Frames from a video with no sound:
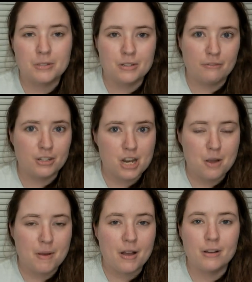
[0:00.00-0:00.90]
So definitely
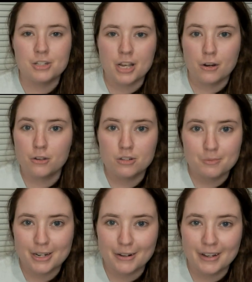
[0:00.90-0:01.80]
check them out and check her
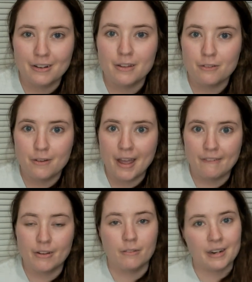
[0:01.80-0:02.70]
YouTube channel out if you
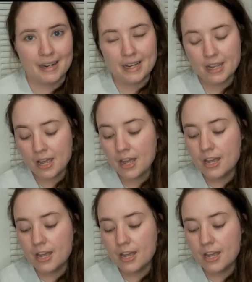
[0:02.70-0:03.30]
haven't already.